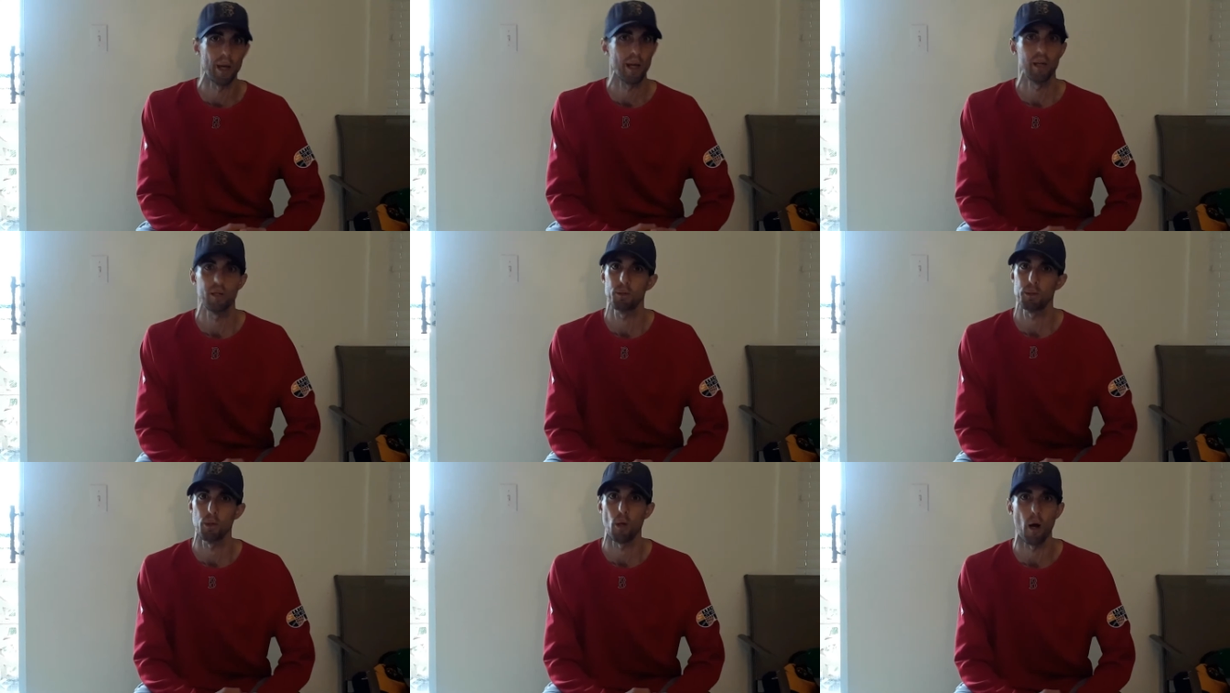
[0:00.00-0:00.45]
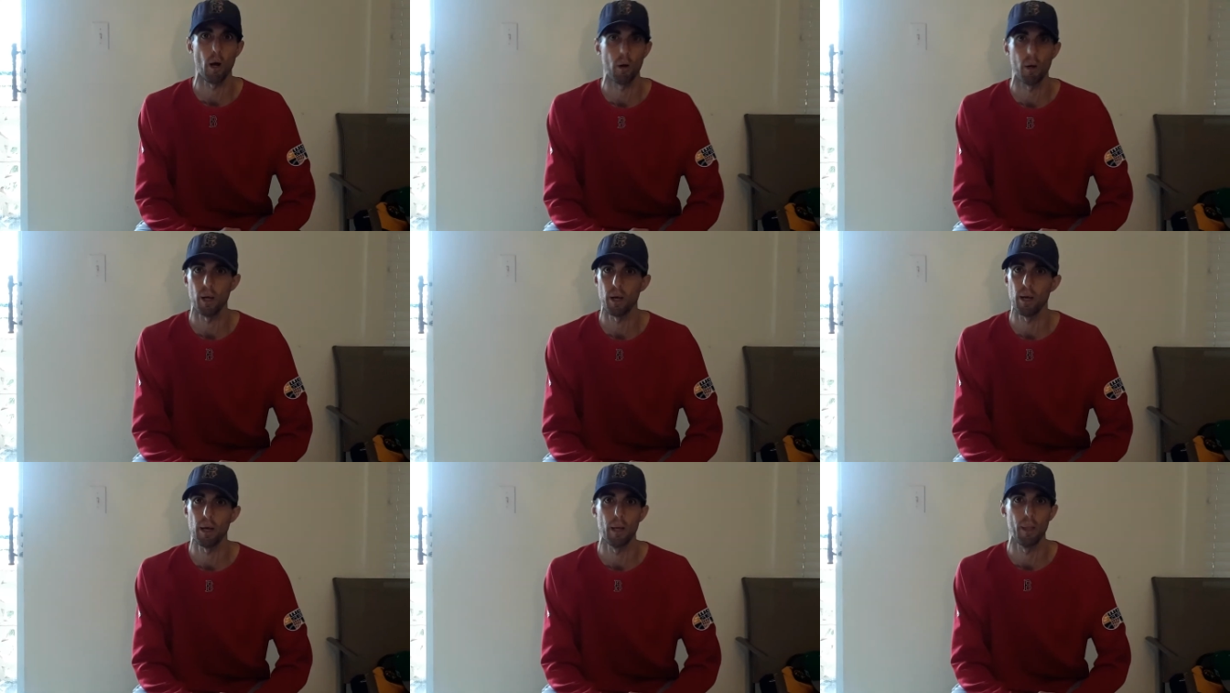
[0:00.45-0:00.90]
against
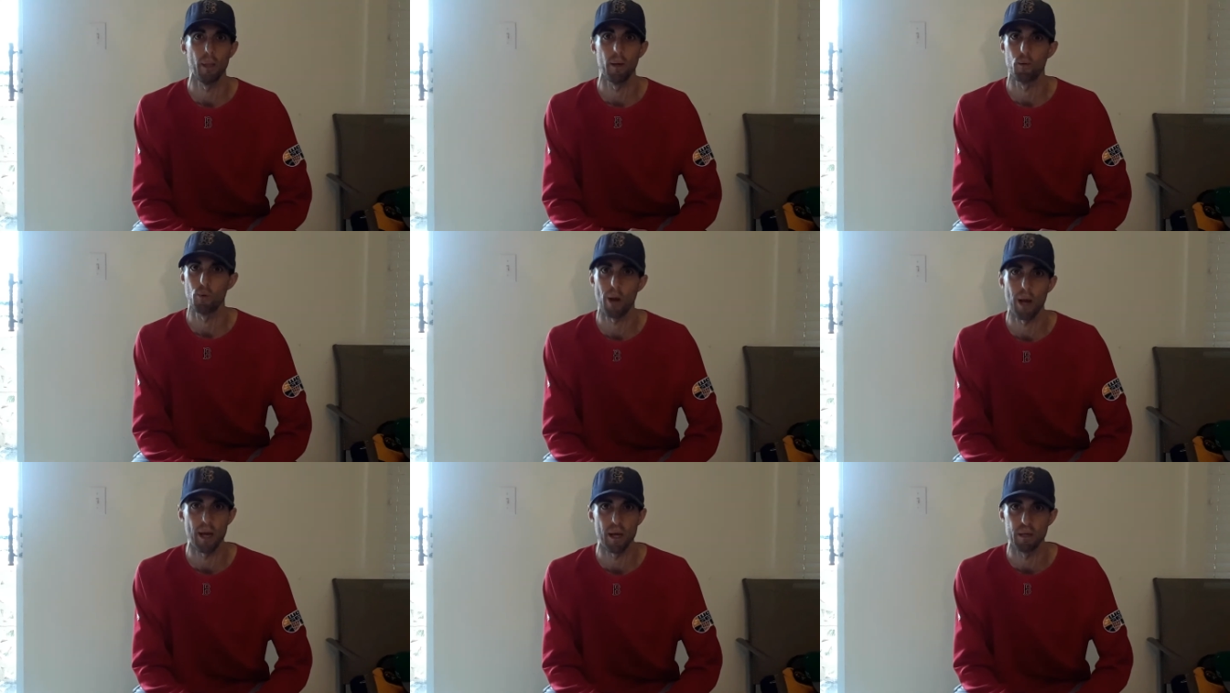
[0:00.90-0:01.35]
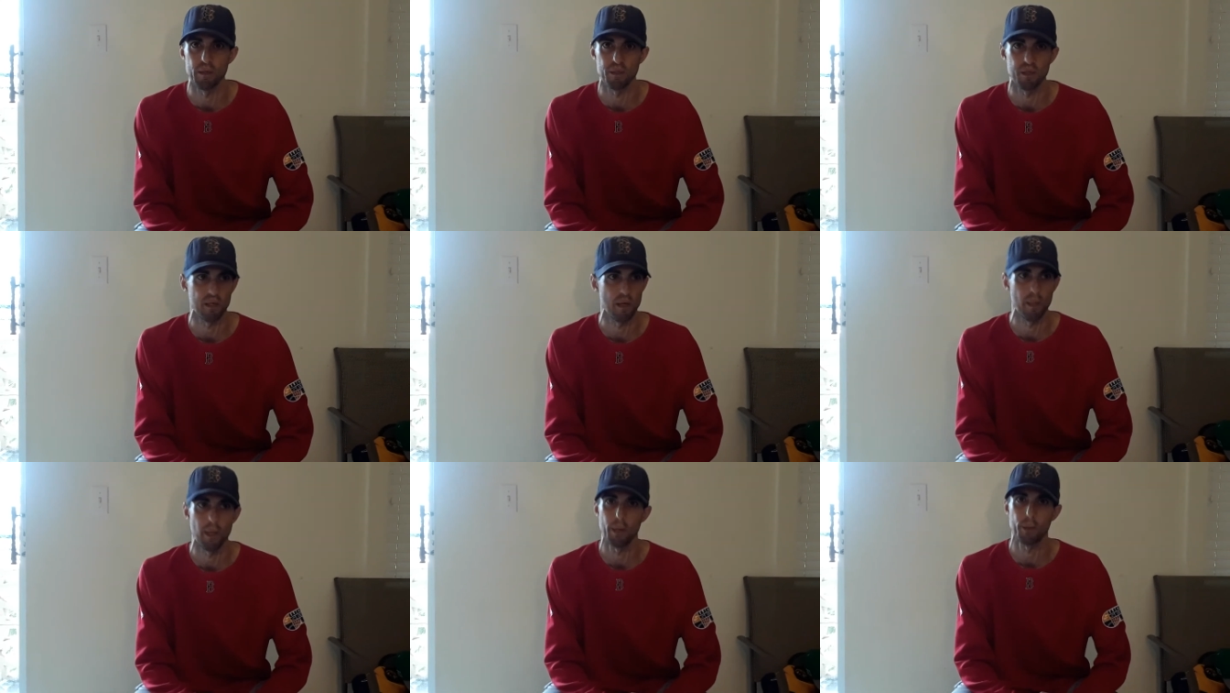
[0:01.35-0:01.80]
Florida and the Rays
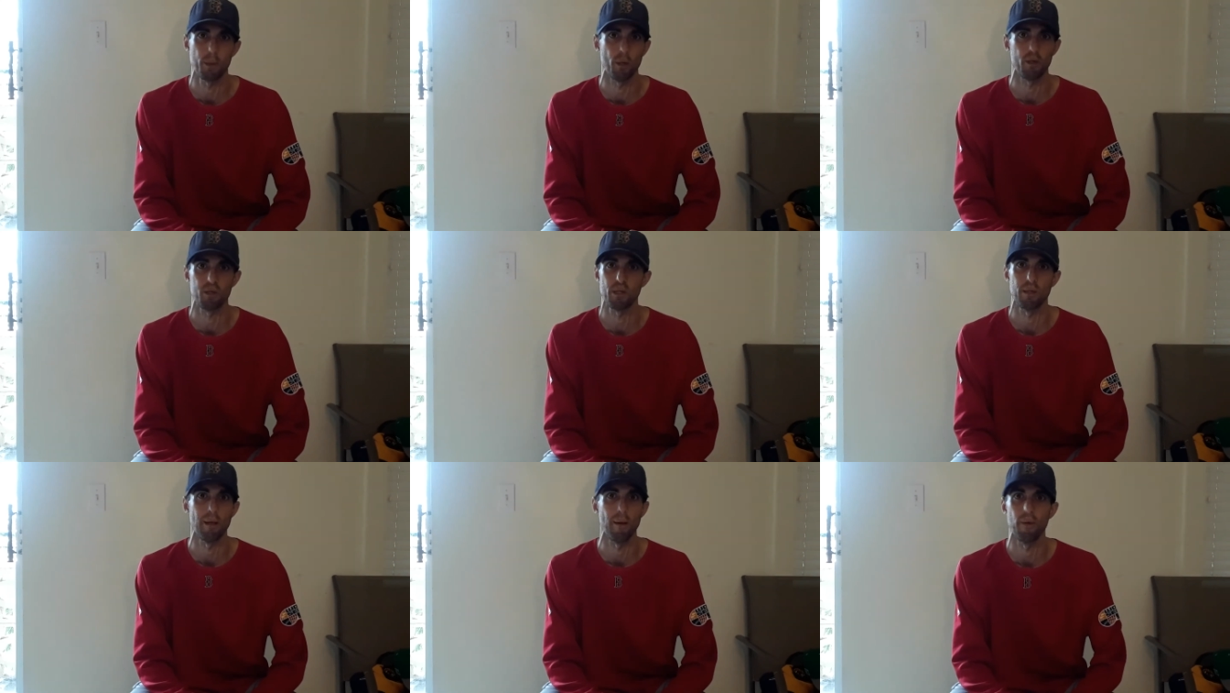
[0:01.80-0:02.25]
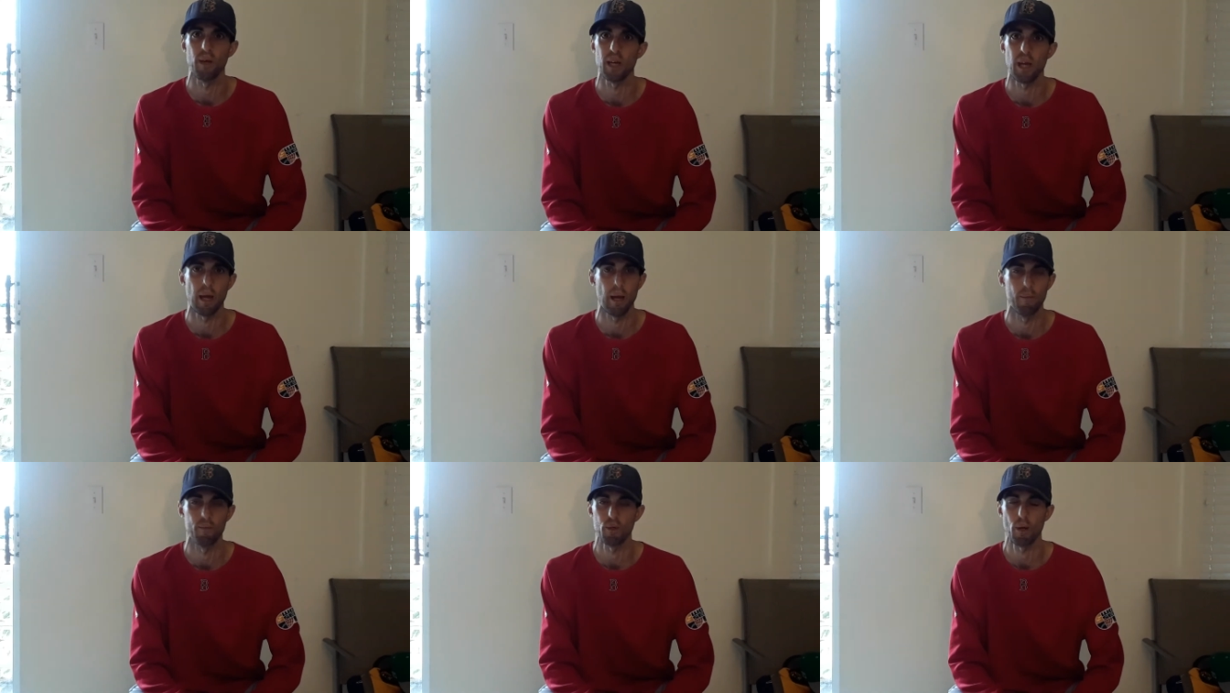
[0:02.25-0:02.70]
in their first 11
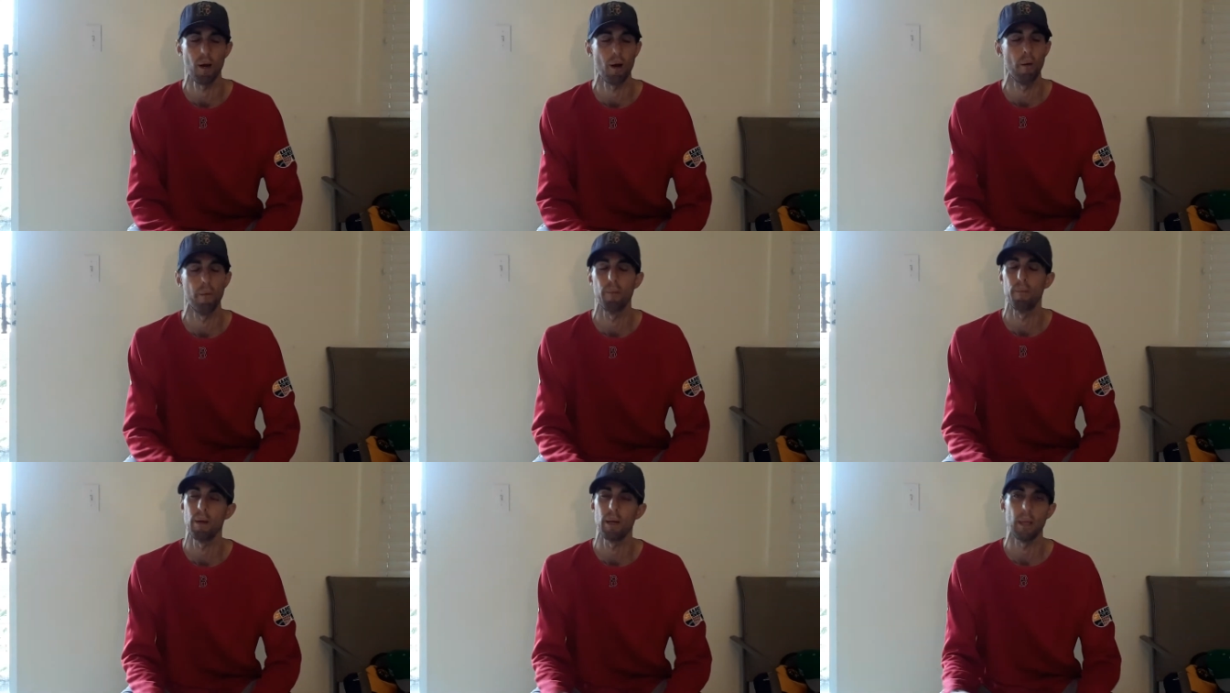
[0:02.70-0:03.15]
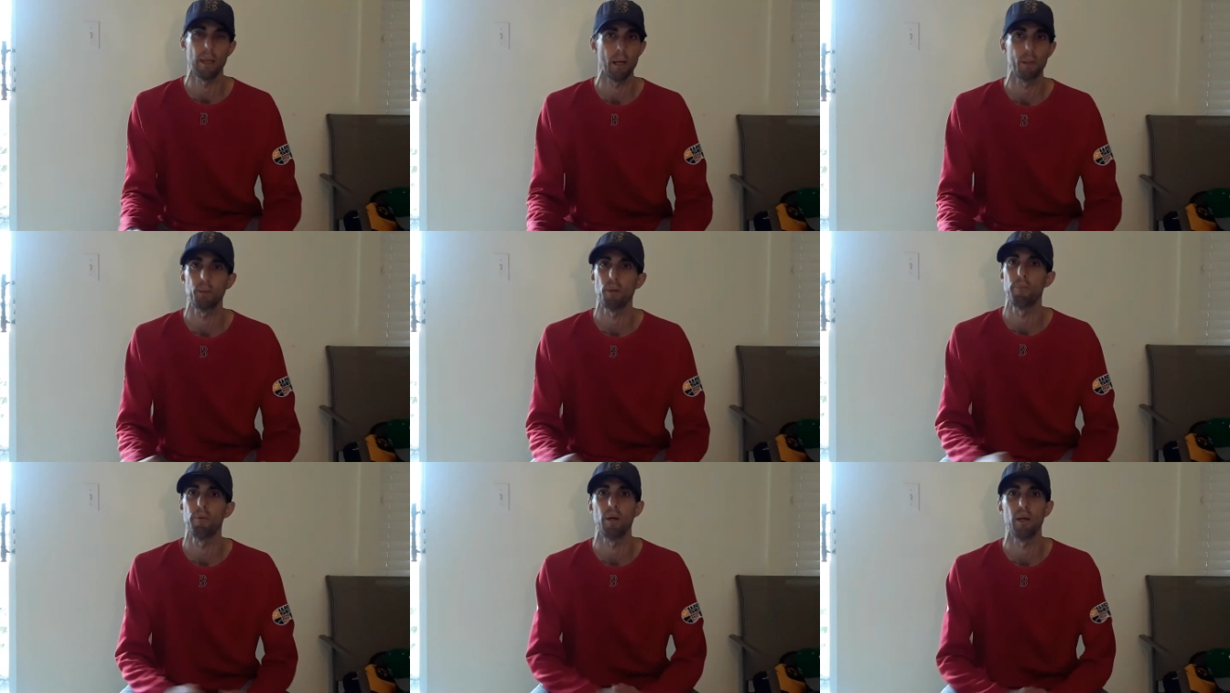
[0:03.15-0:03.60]
games, or however many they
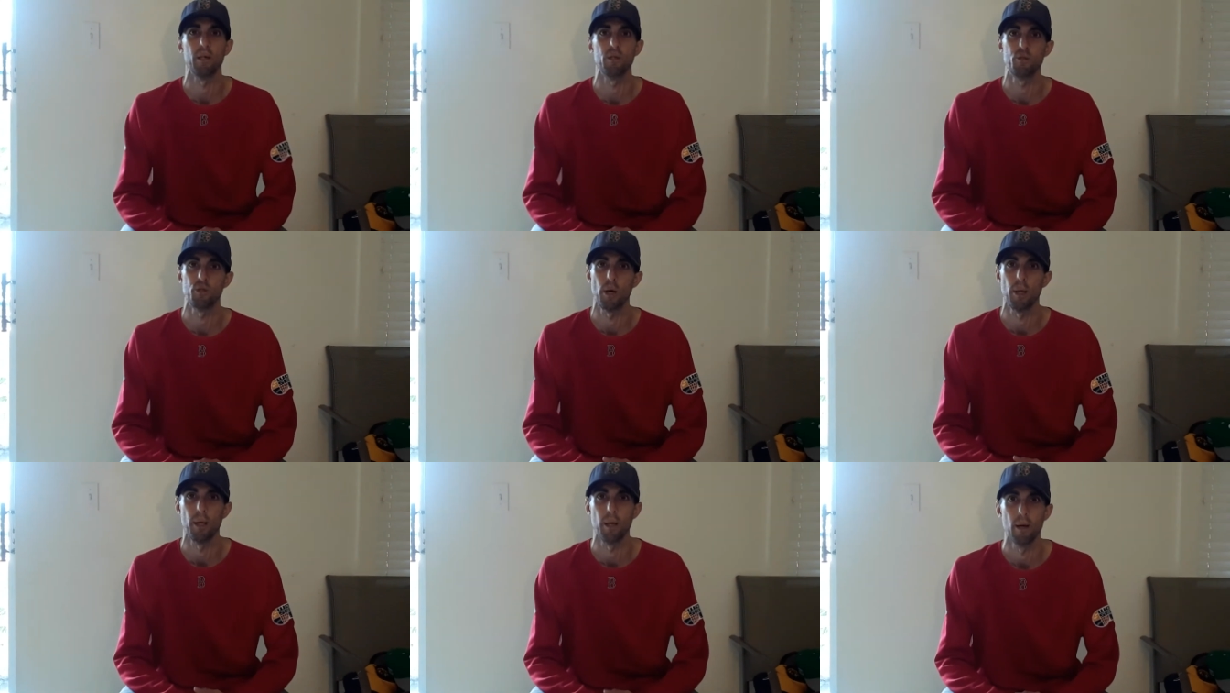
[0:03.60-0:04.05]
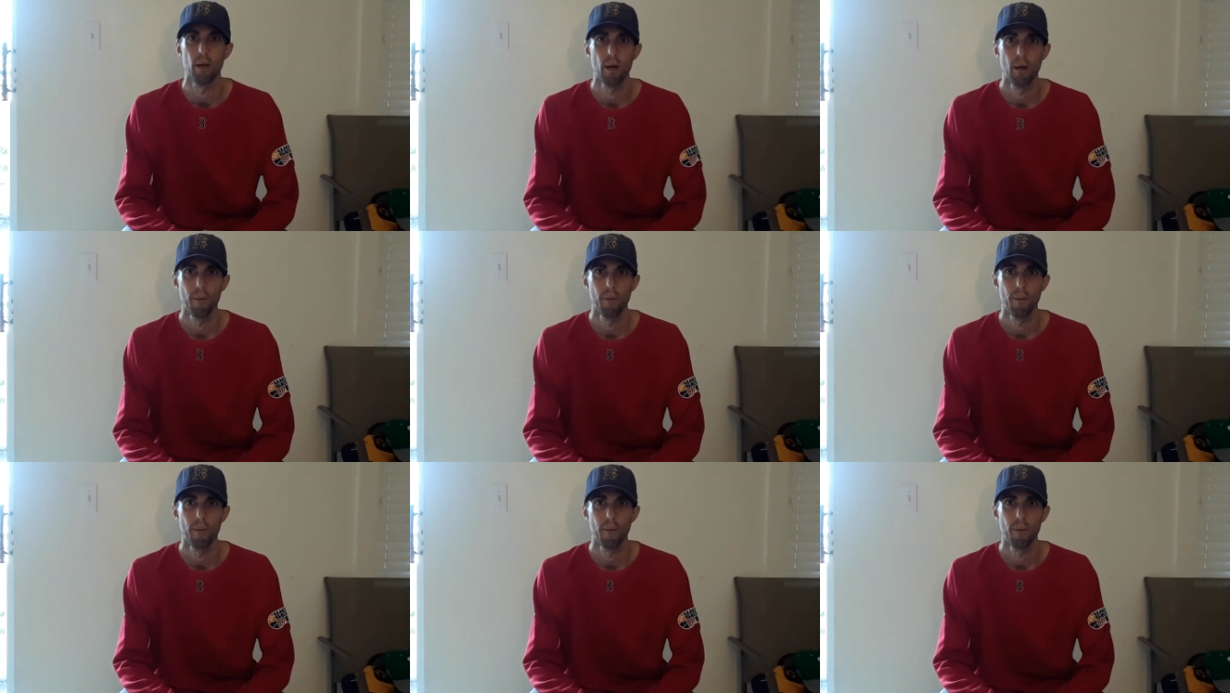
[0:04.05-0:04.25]
have to play each other.